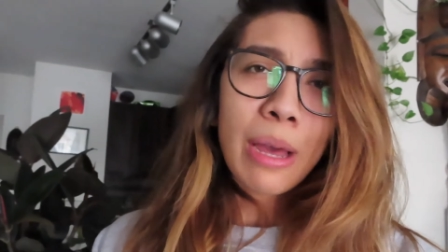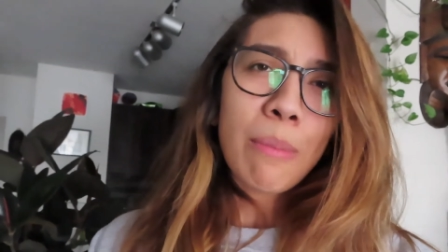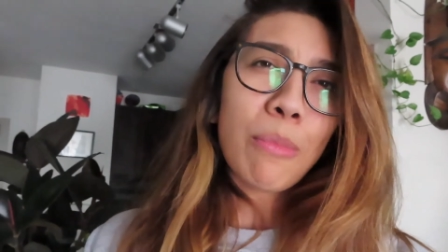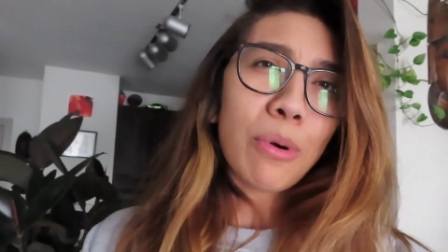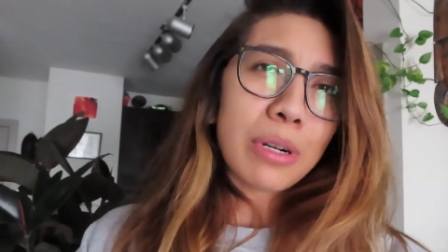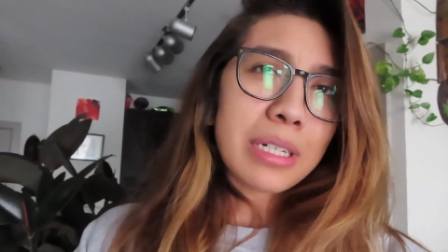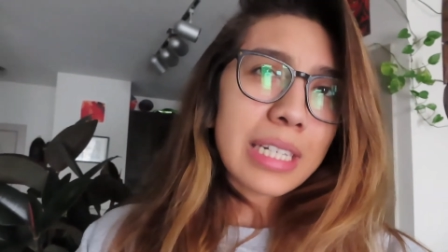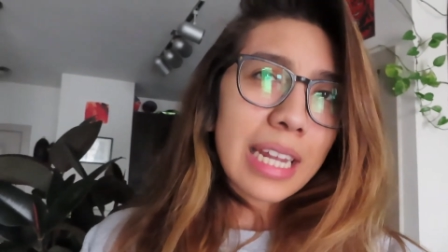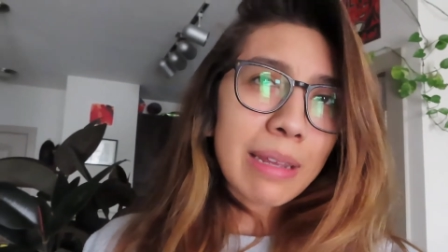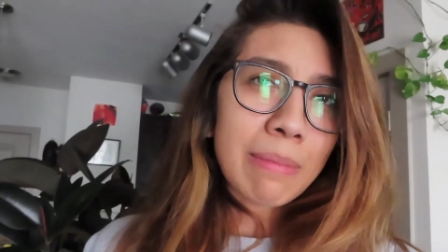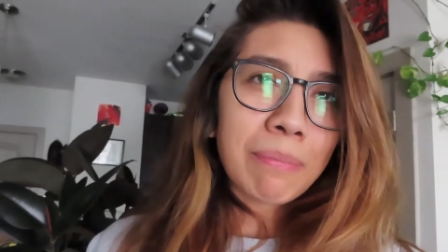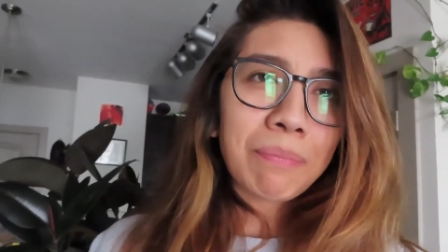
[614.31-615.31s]
more
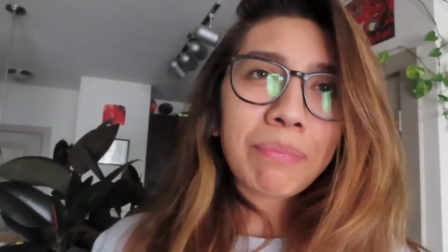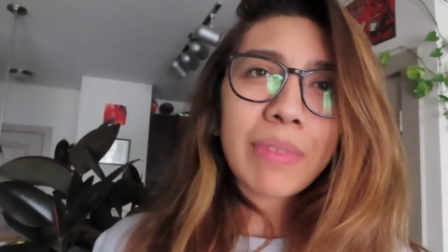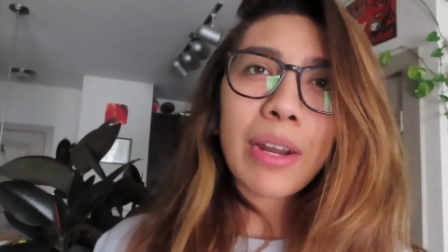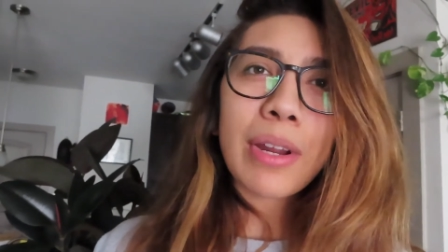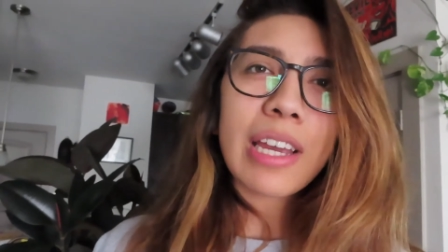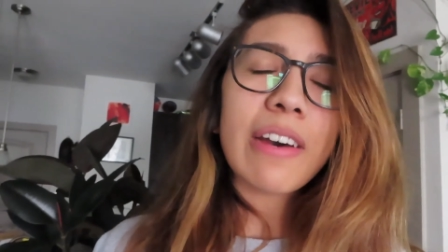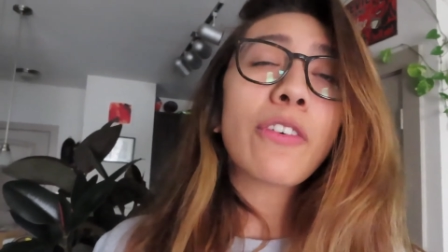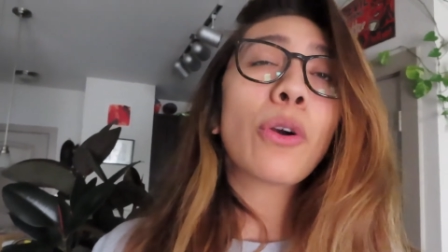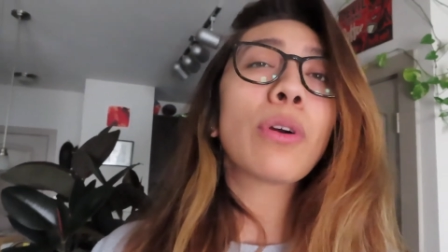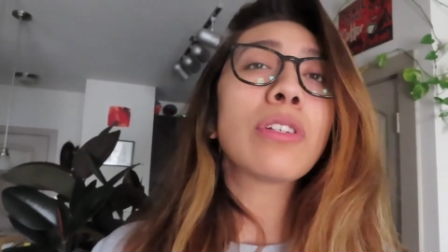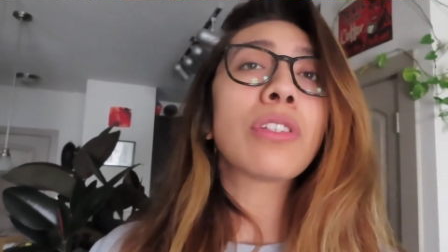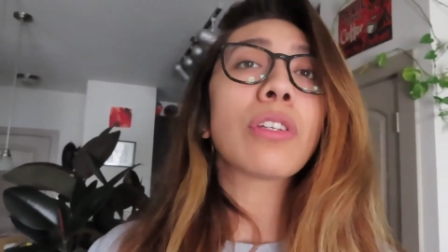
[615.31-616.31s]
dim area. Of
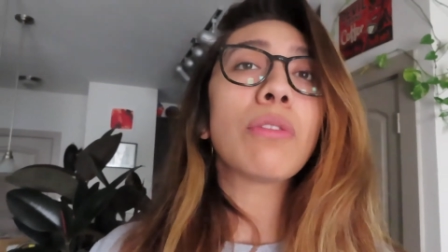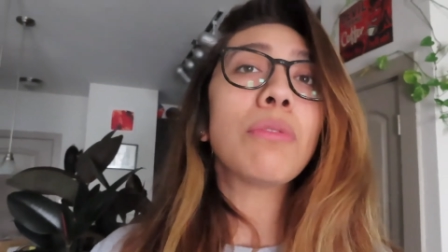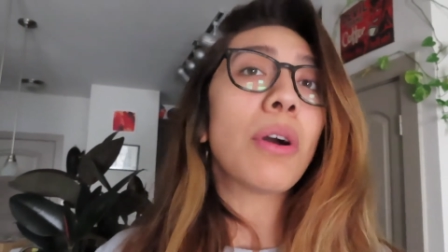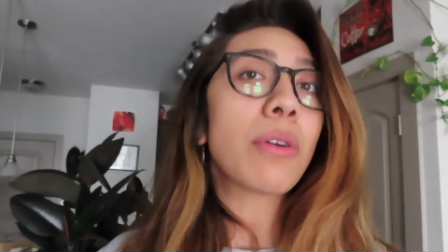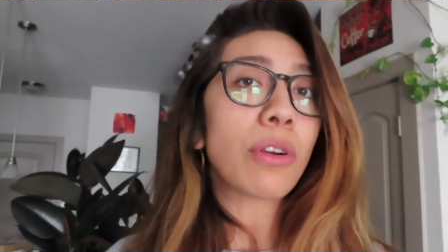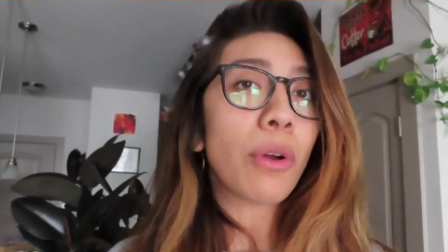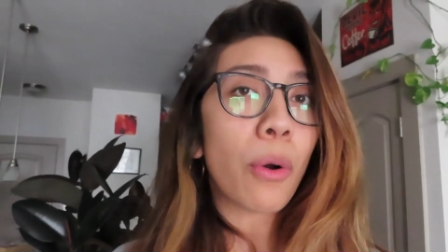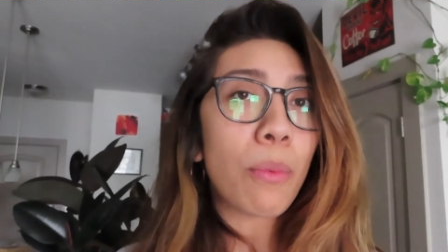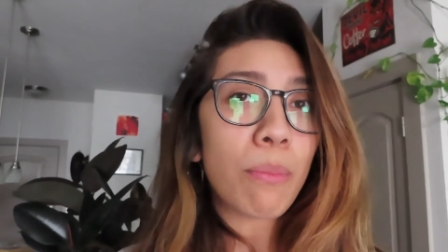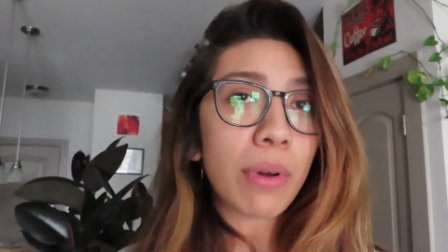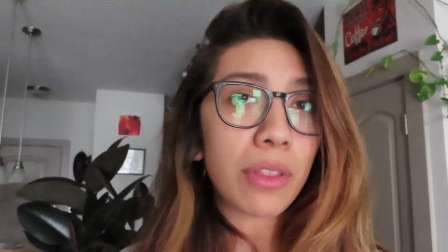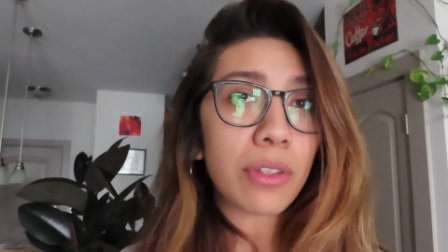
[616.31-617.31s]
course, you know your
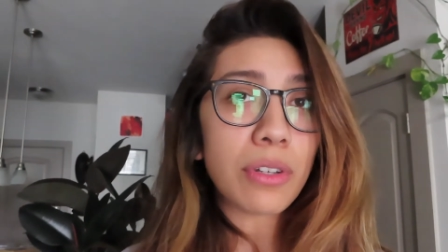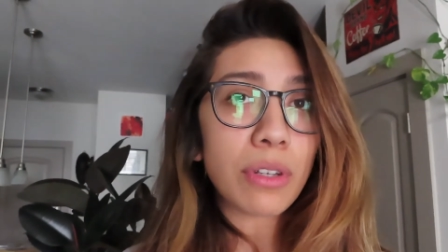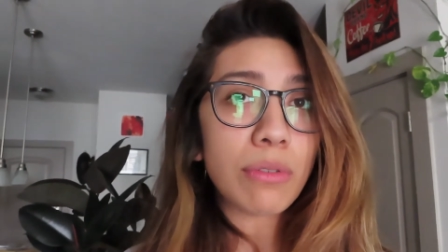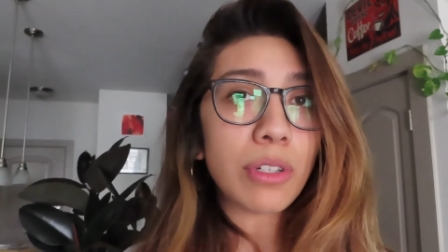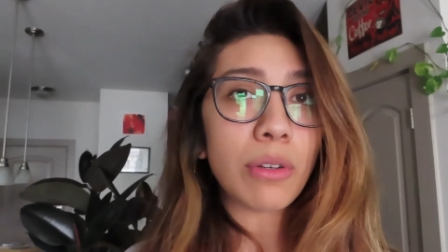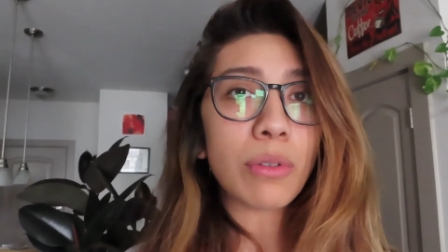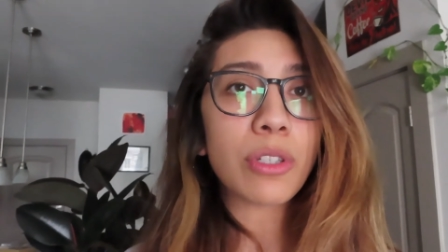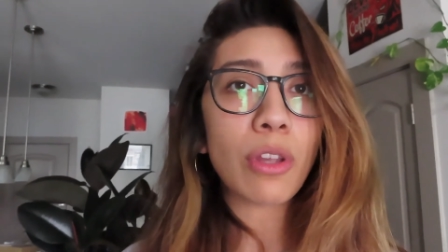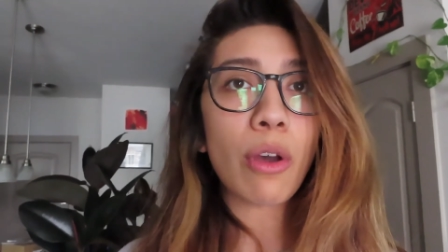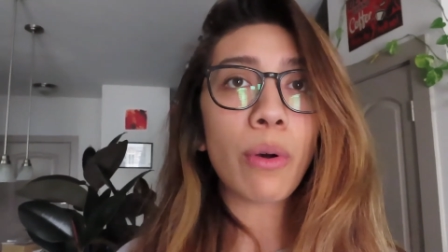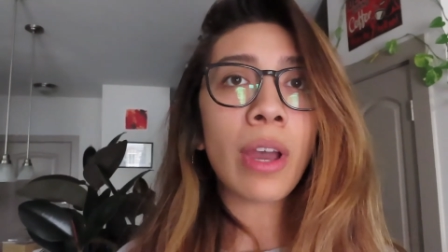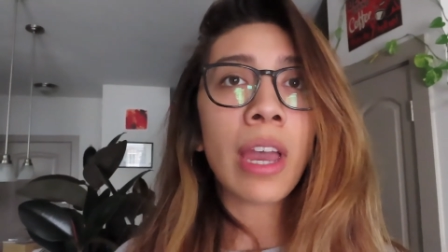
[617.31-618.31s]
home better than you do,
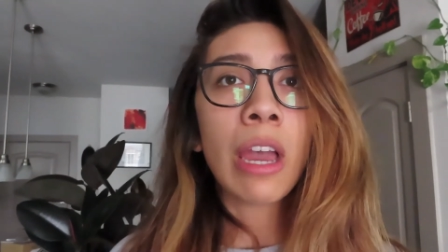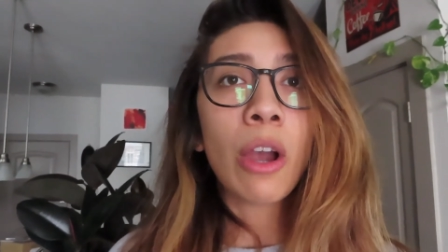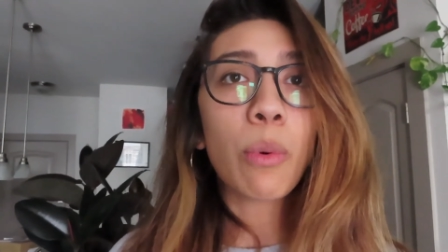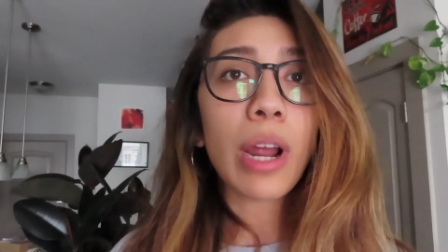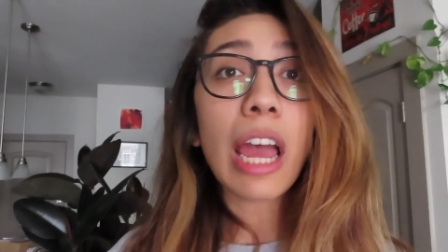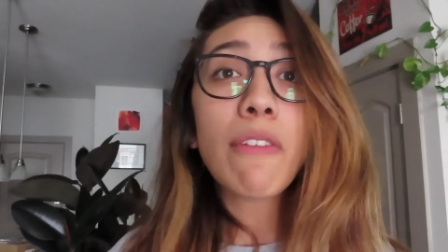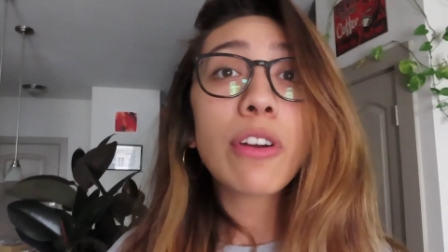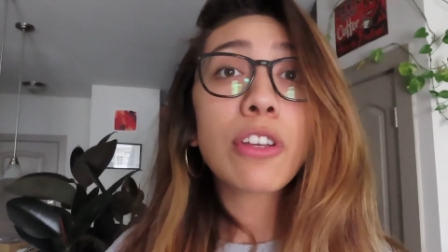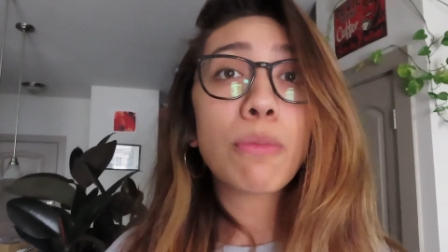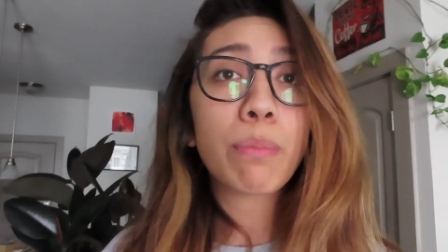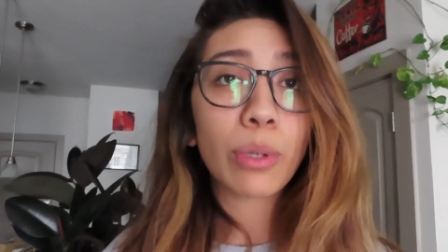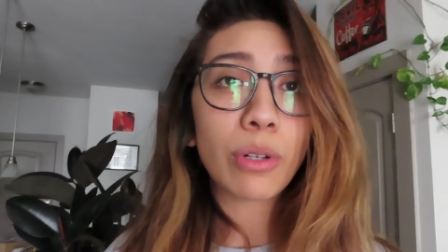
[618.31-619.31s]
so wherever
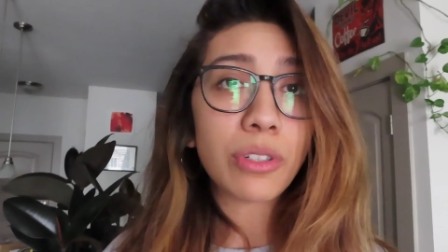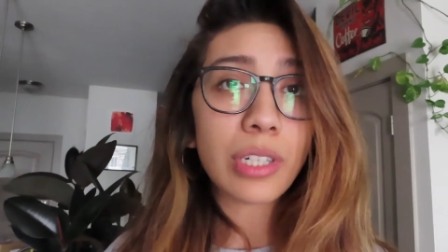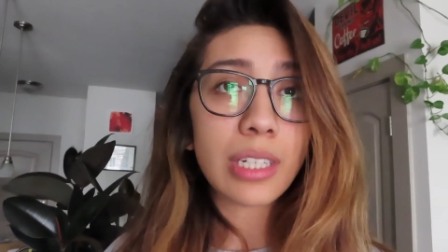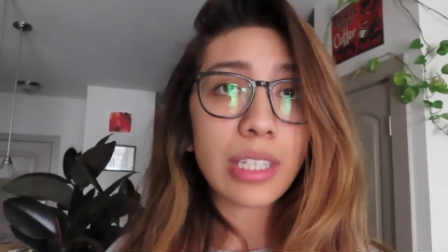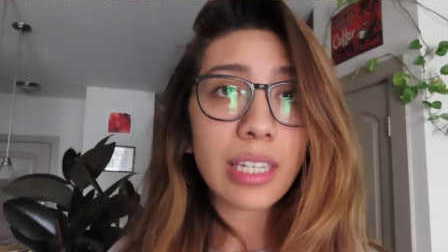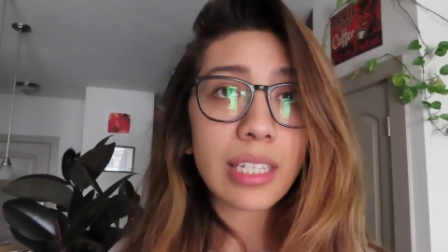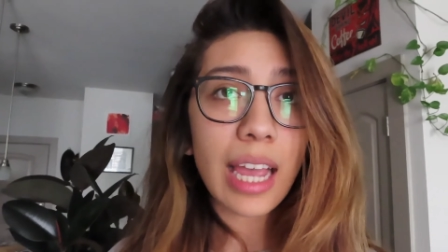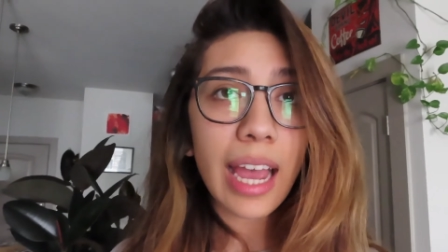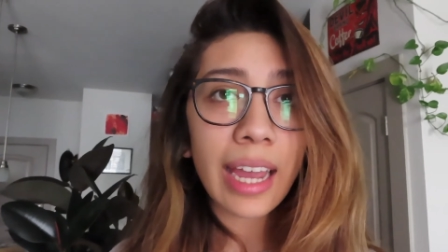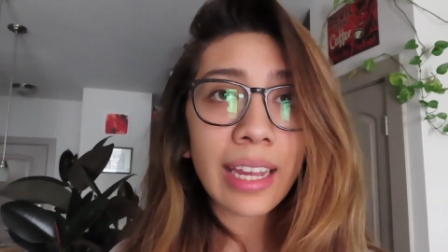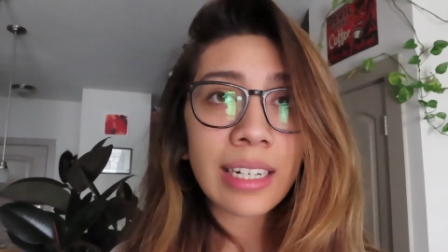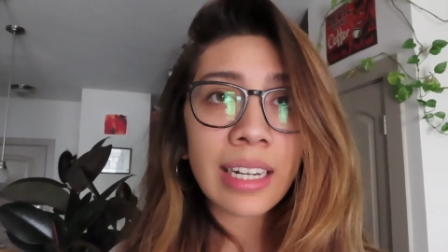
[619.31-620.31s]
you purchase this
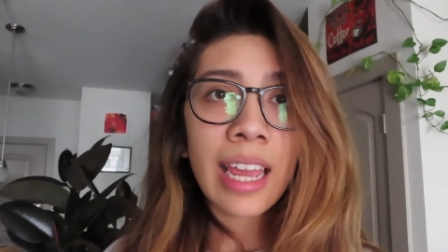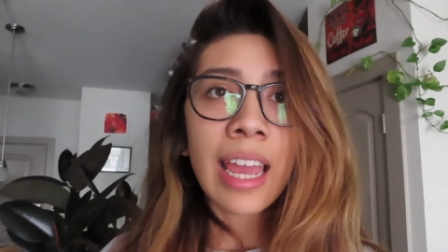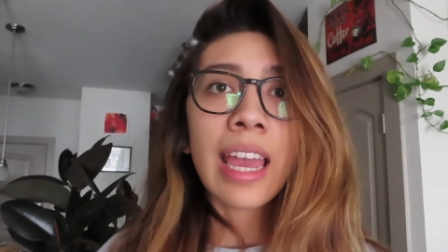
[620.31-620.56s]
at,